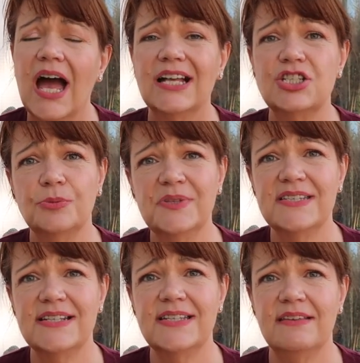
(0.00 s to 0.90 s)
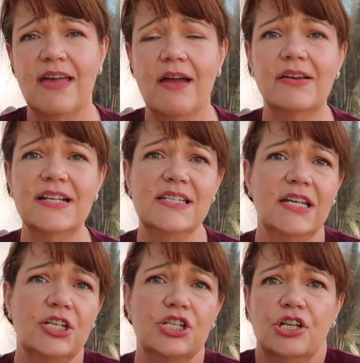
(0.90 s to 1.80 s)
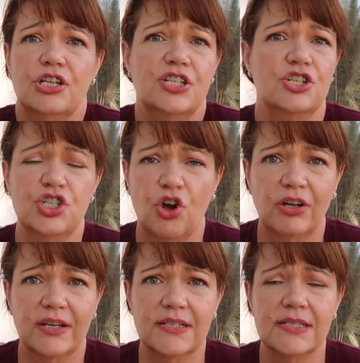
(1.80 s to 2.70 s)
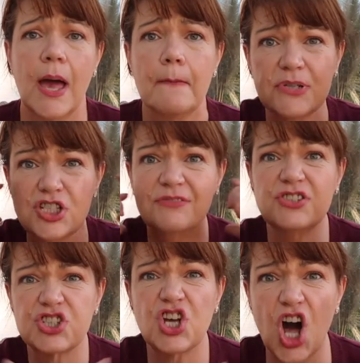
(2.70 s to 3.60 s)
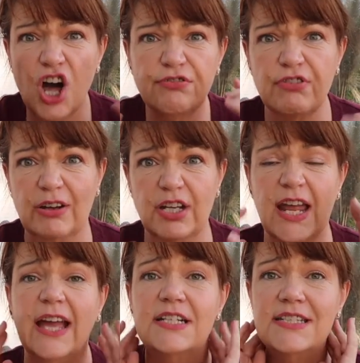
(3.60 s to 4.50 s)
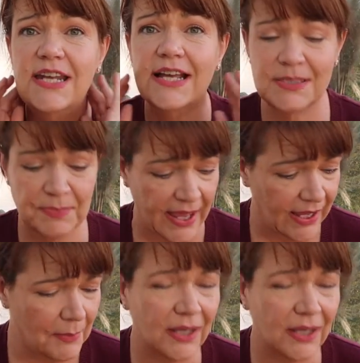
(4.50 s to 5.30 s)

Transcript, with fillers: And she'll be sitting there in a t-shirt and joggers, but she'll have a scarf around her neck because her neck's playing up.